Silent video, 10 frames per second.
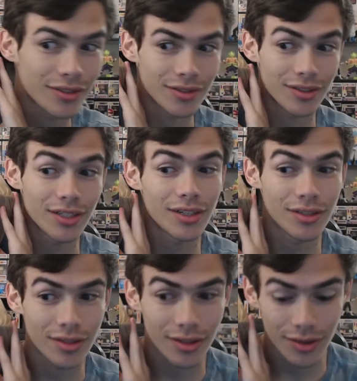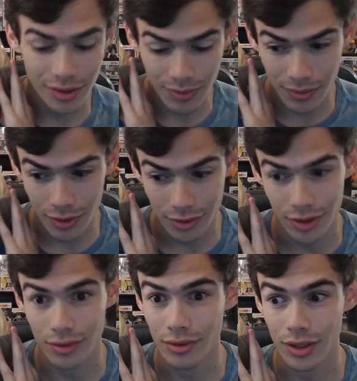to send anything, because my
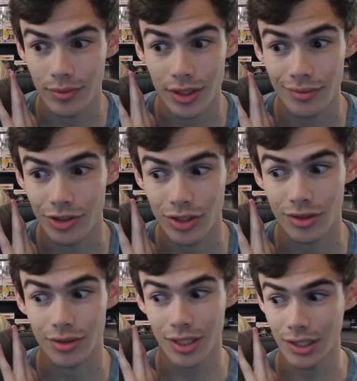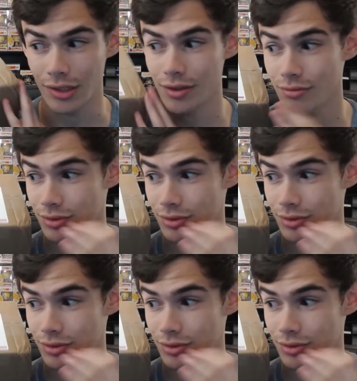birthday's coming up, just saying.